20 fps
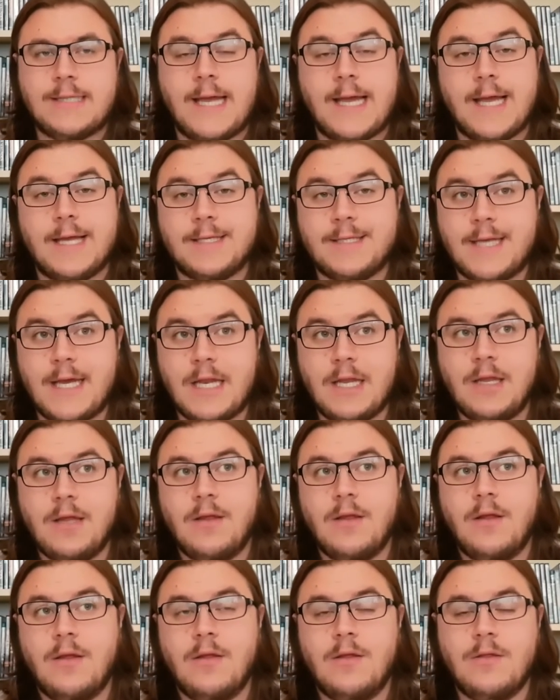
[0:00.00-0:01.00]
is, like I
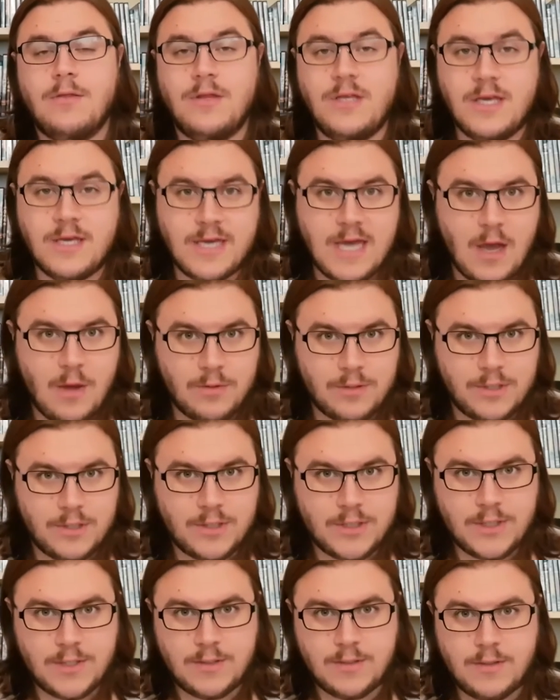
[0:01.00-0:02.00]
said, The
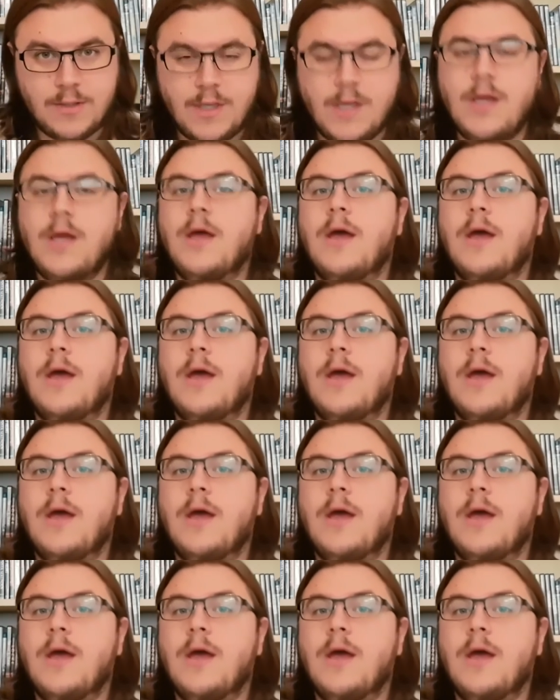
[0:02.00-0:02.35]
Accountant.